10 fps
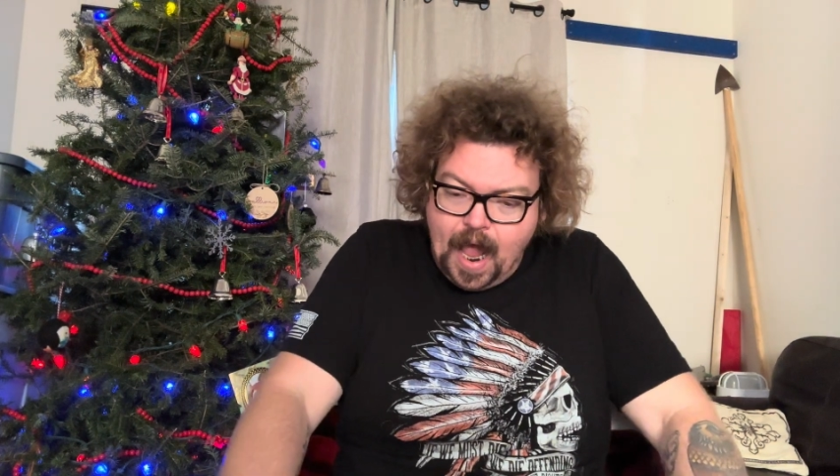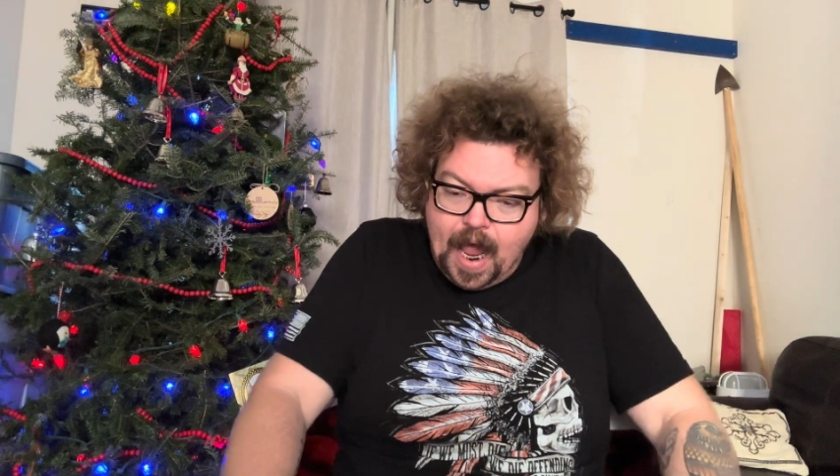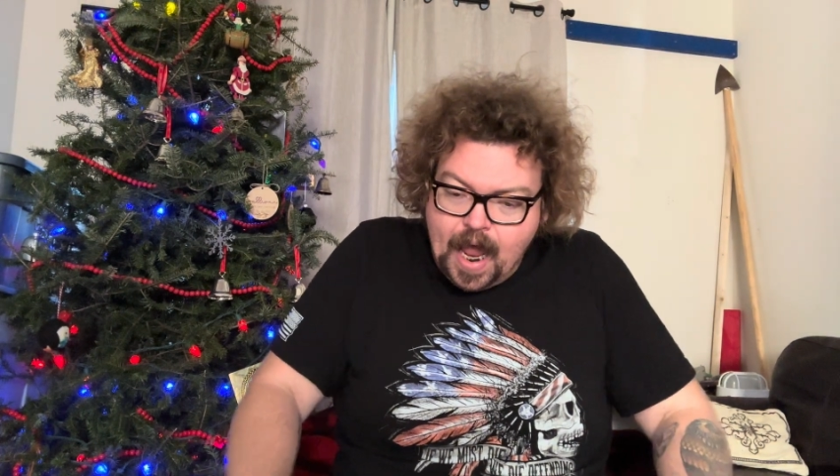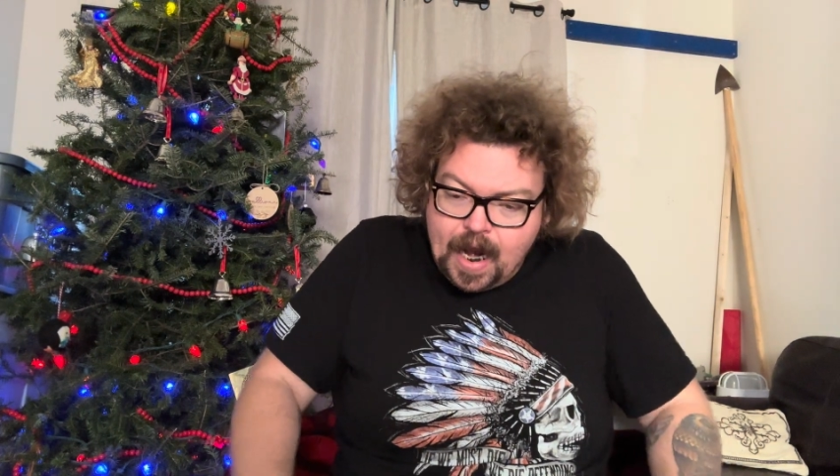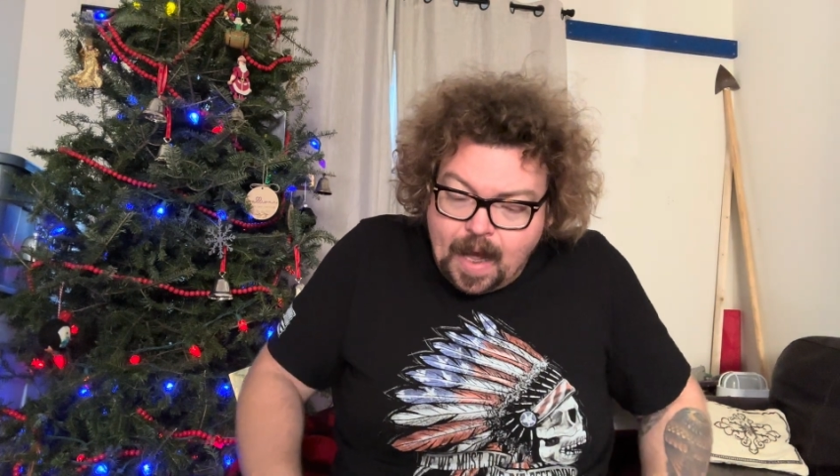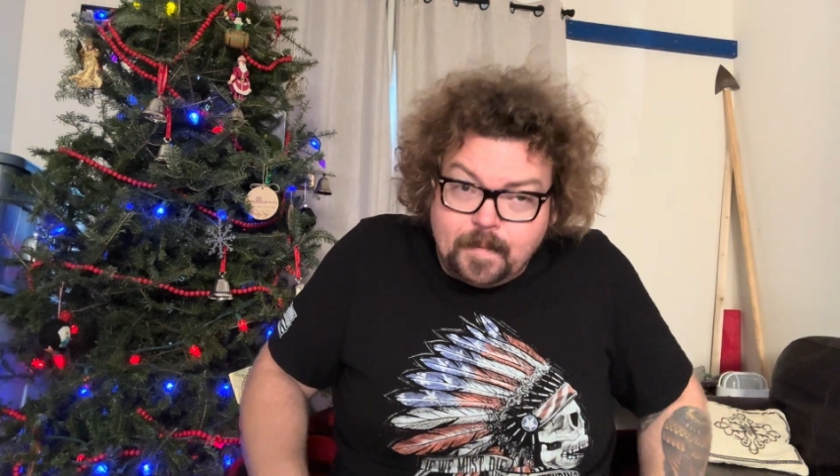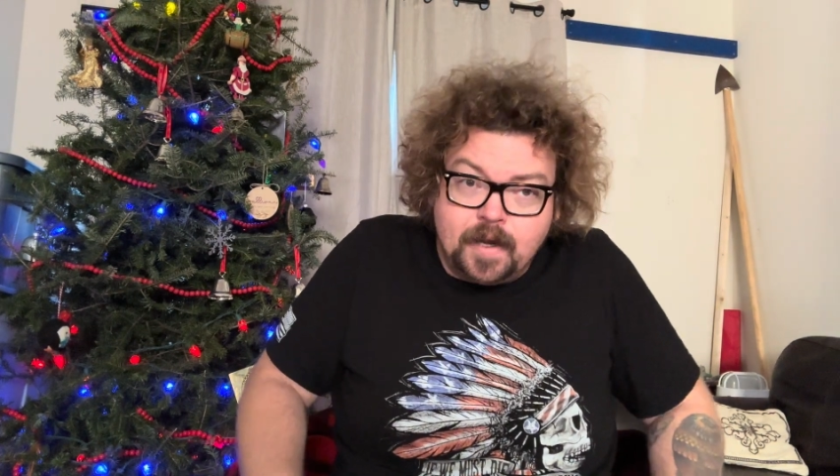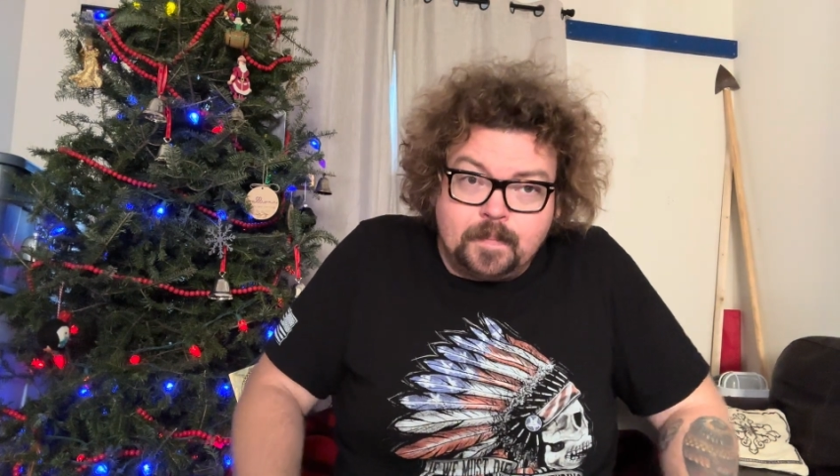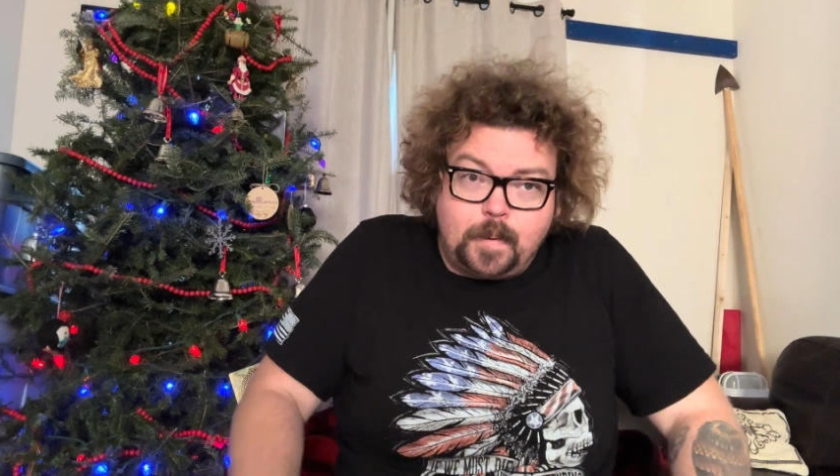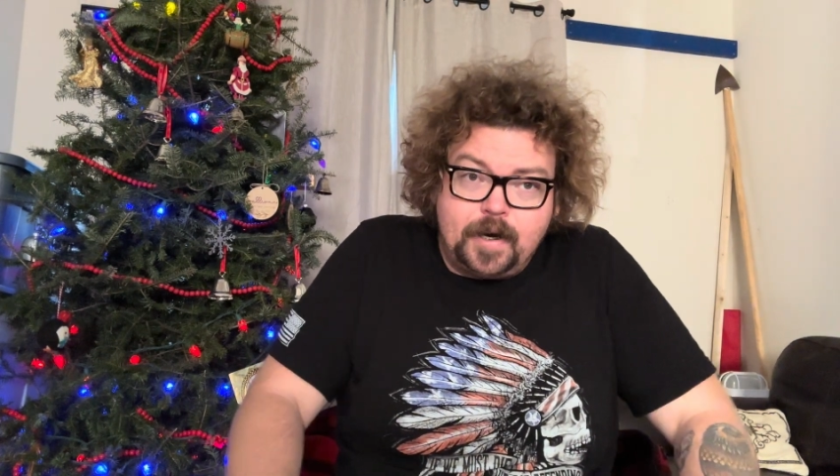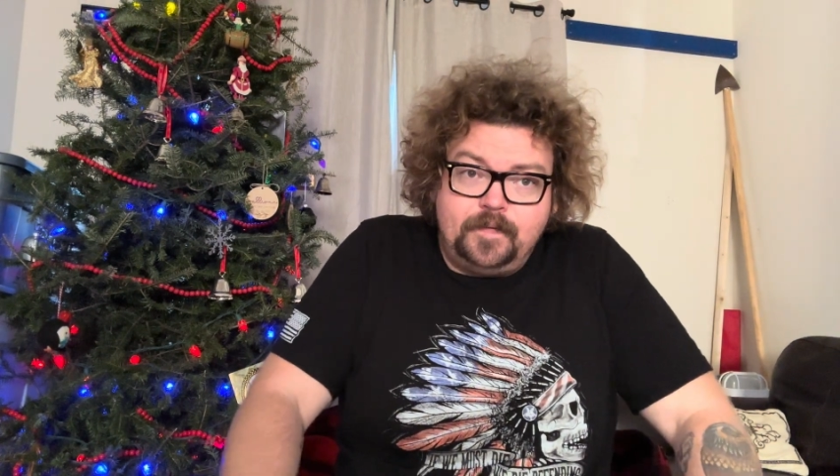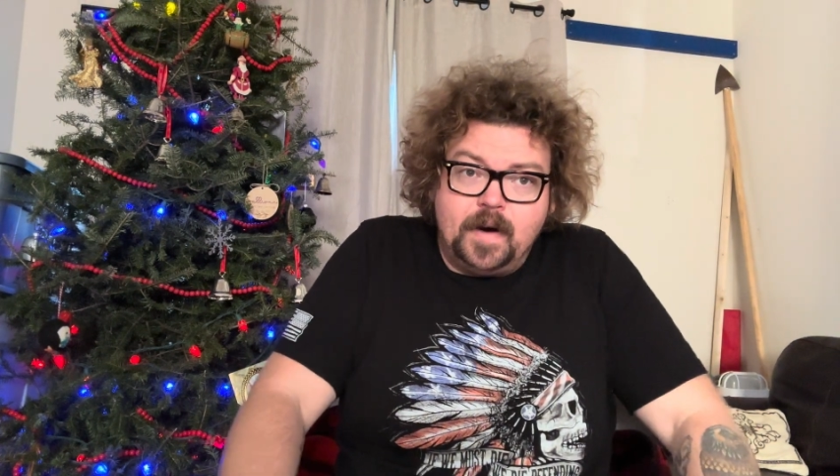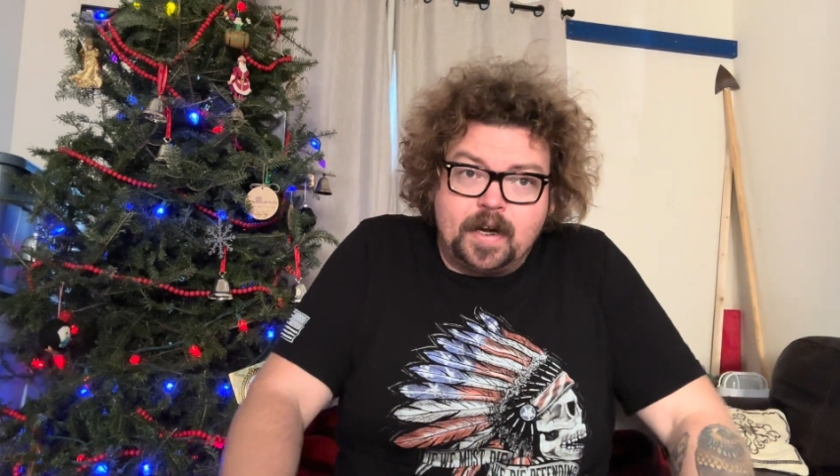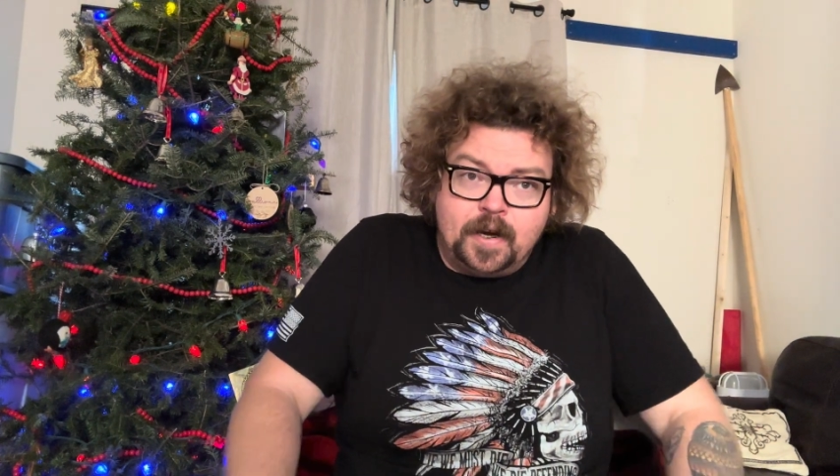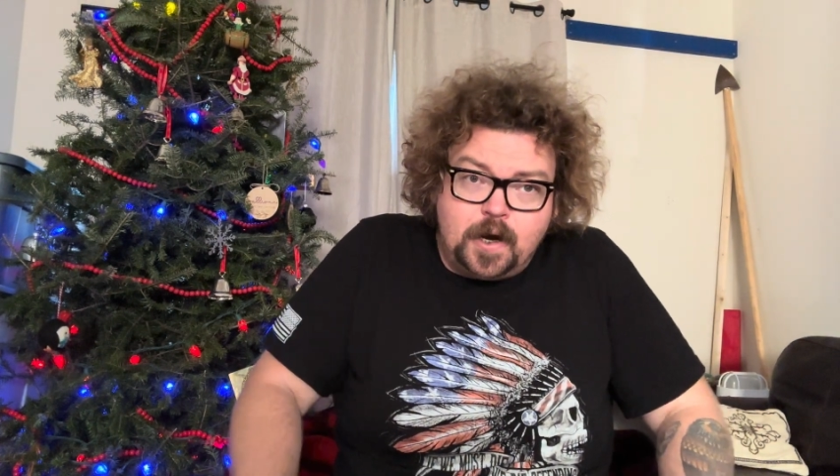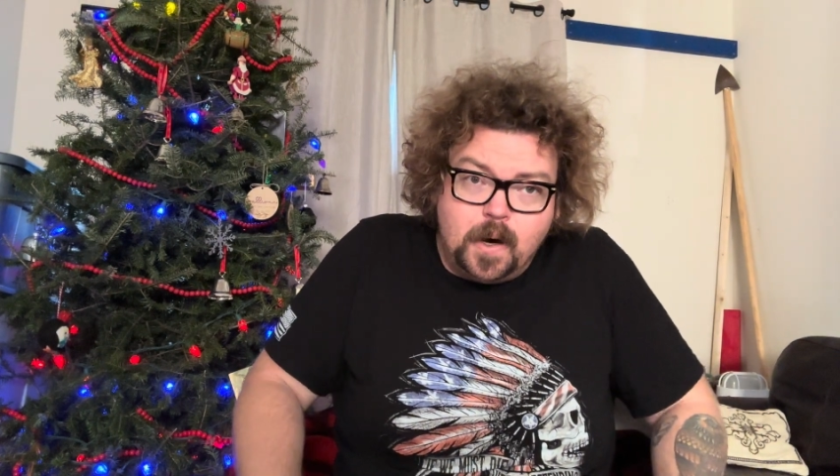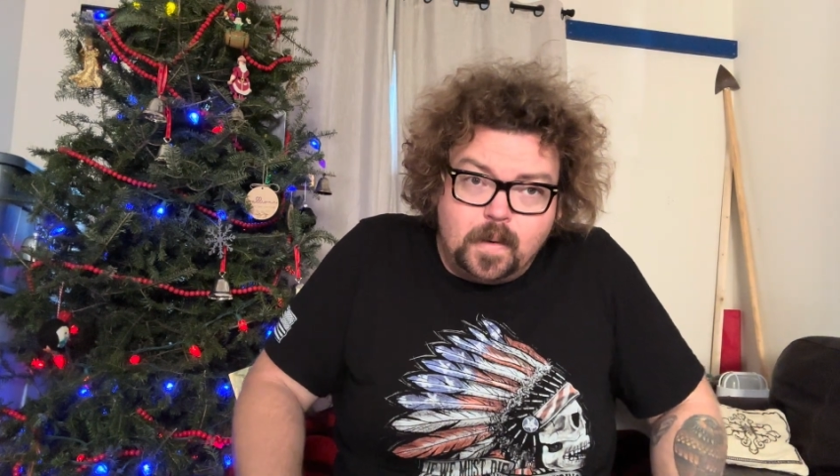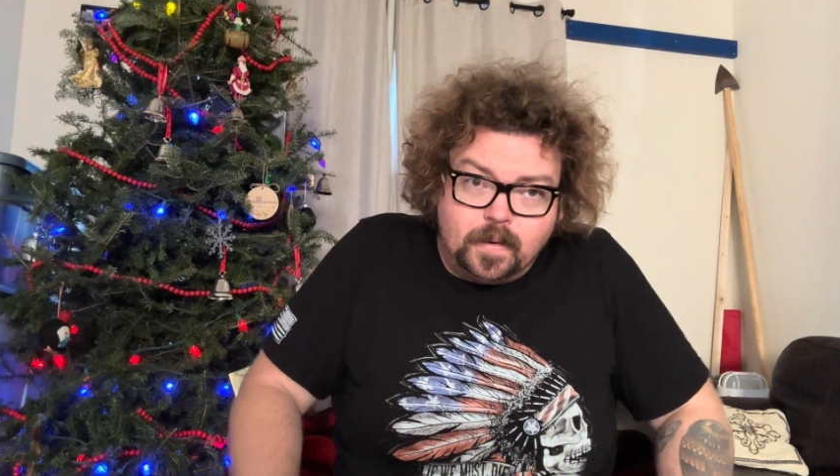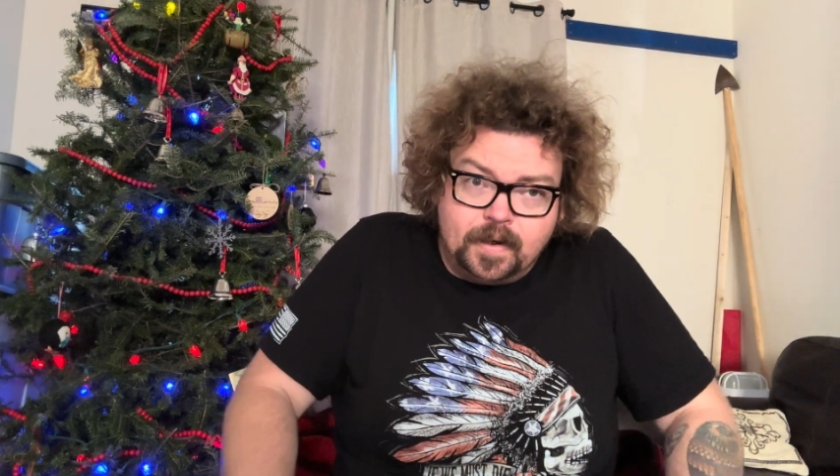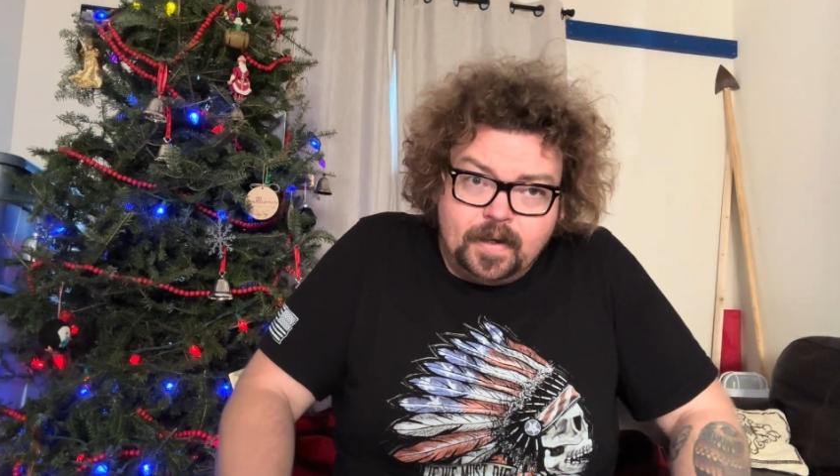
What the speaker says: and I'm getting pretty fucking cold.